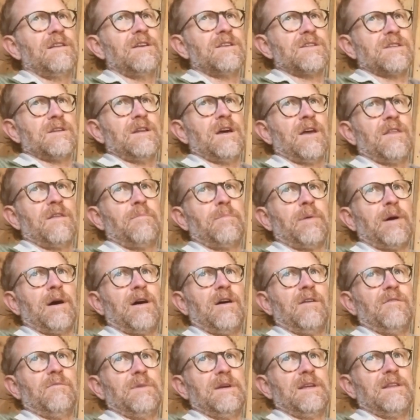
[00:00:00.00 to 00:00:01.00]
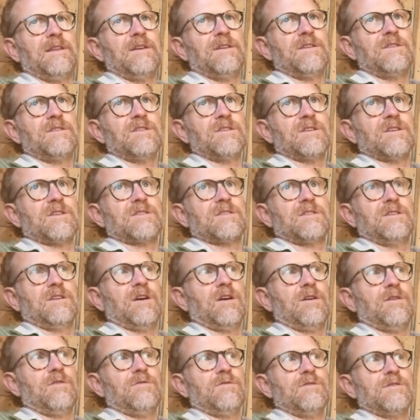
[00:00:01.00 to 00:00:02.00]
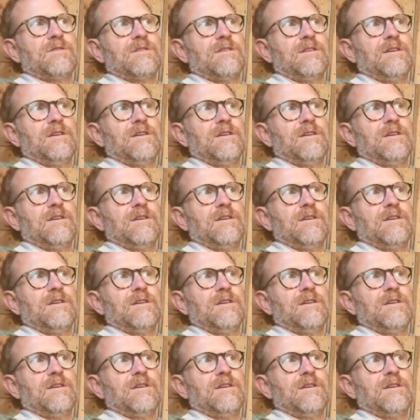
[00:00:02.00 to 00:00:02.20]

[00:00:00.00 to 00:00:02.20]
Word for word: there's another part of me that just knows